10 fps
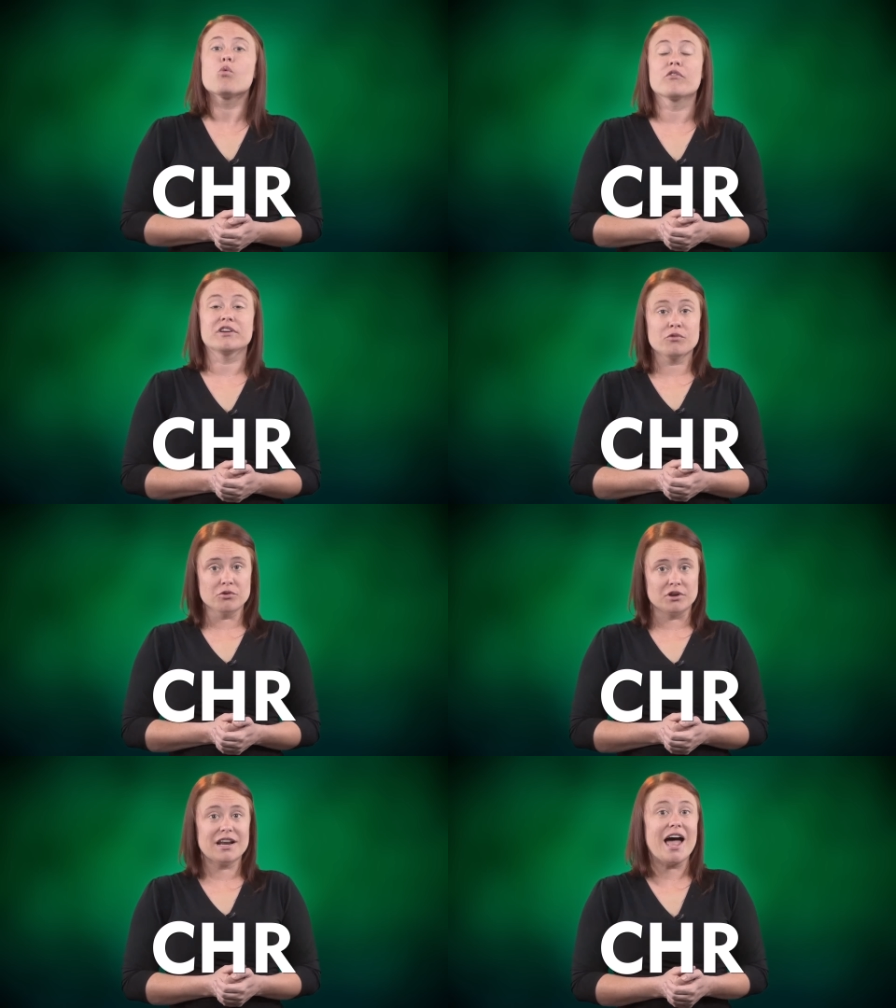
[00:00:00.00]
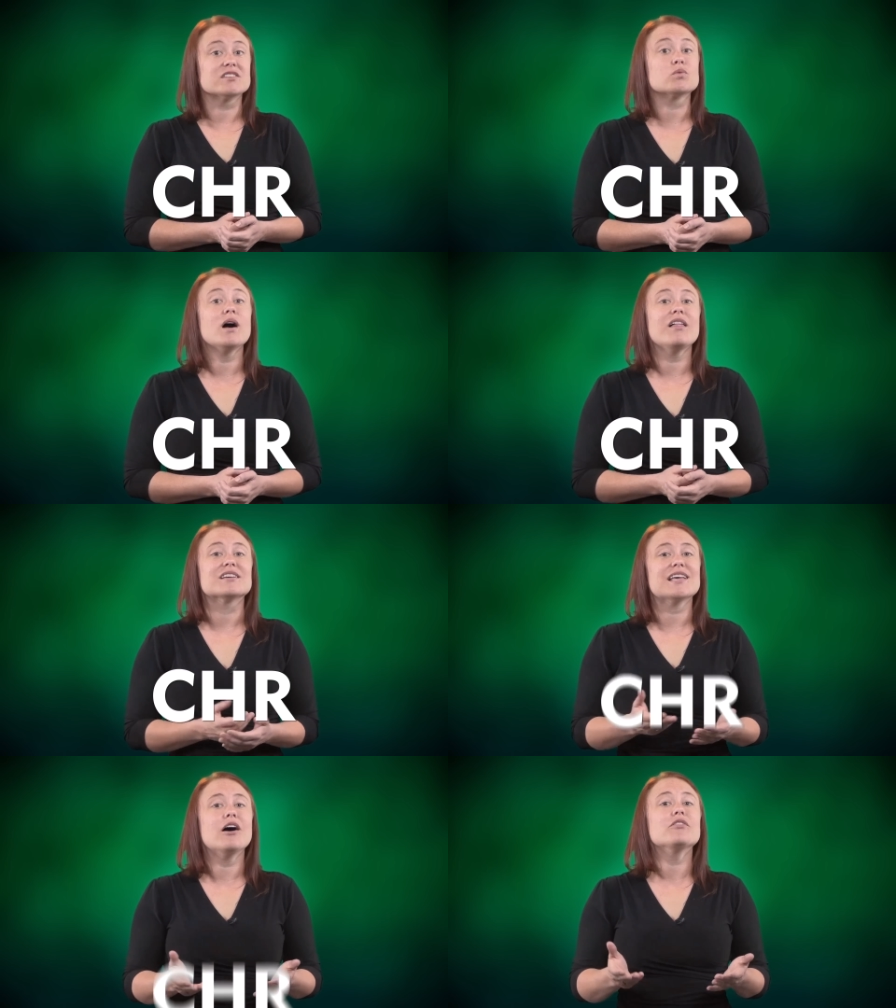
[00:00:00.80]
were recruited, as well
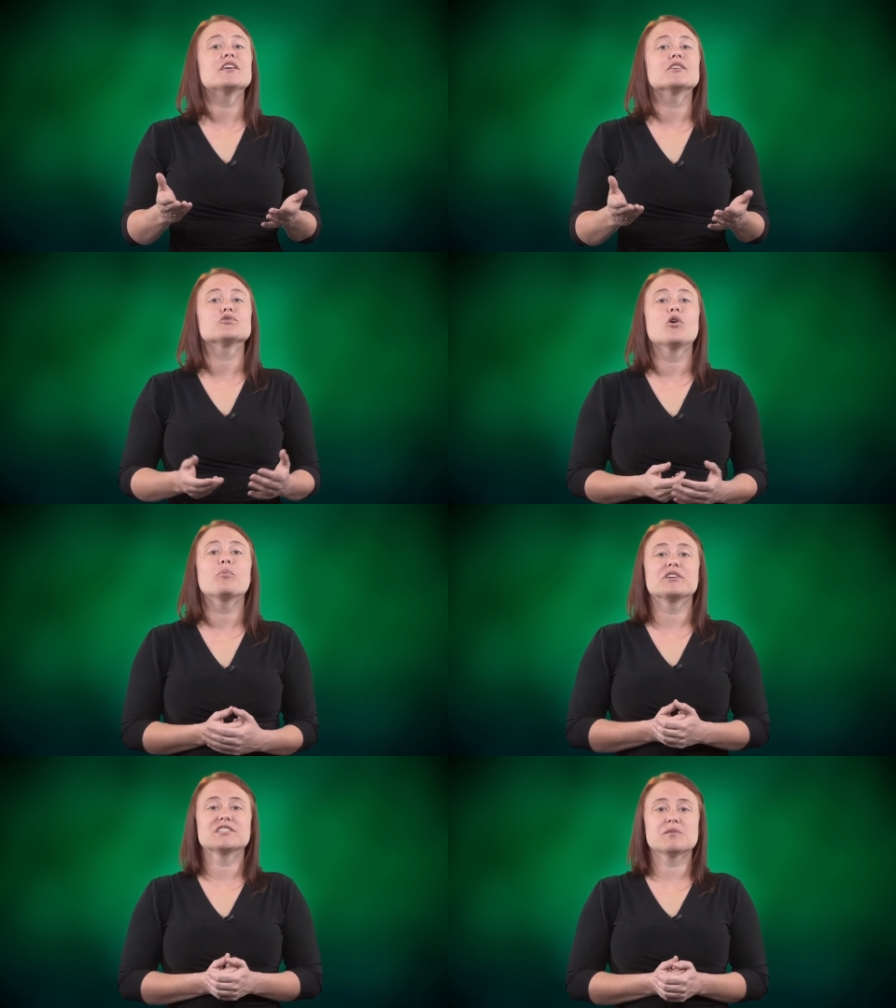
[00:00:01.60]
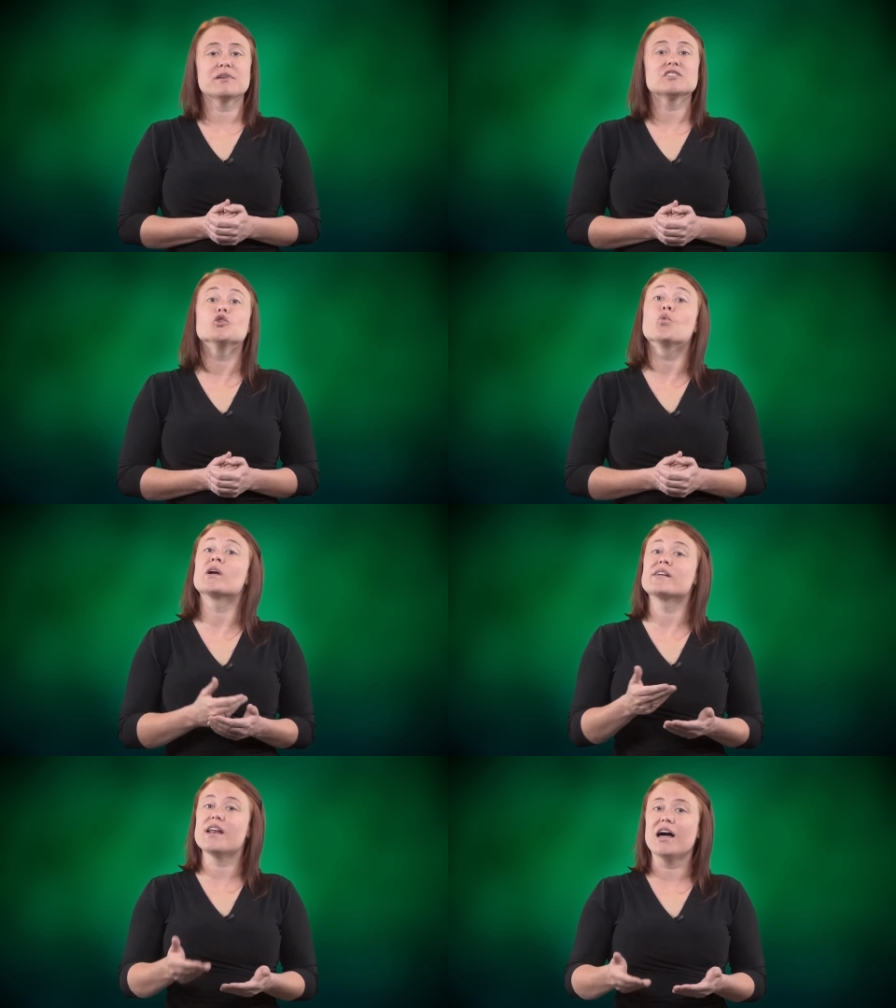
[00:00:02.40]
as healthy control participants who
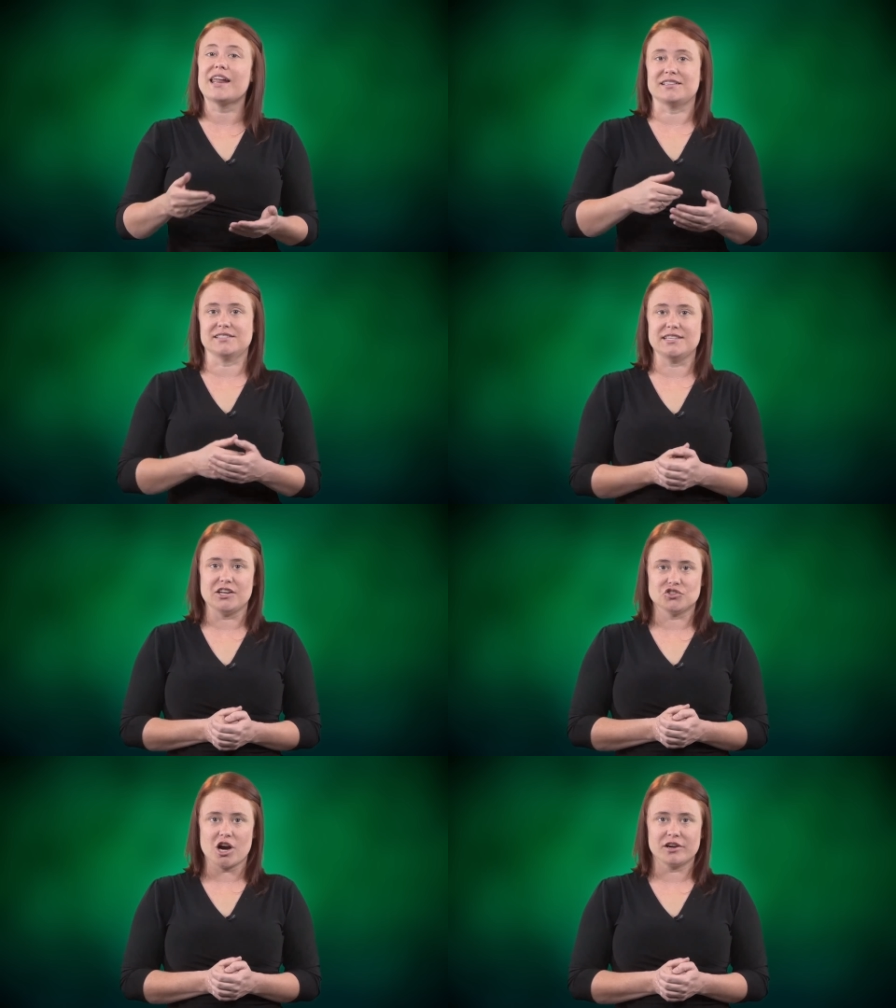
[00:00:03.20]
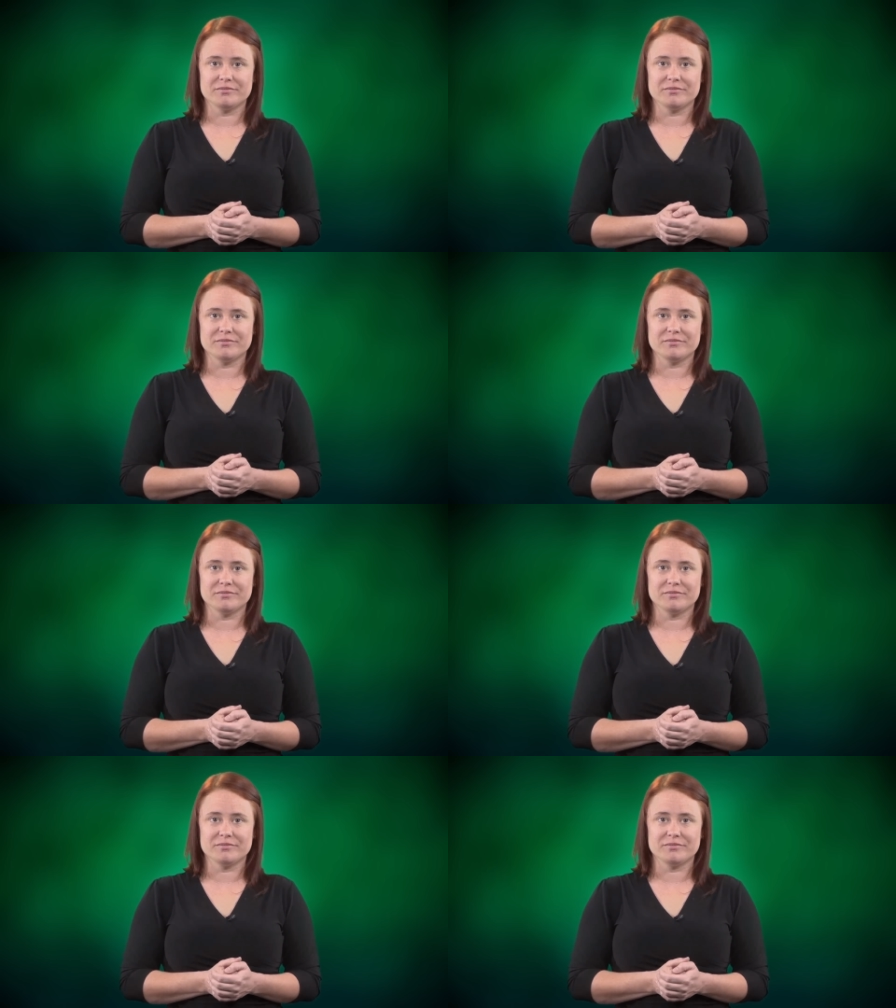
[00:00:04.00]
were not at CHR.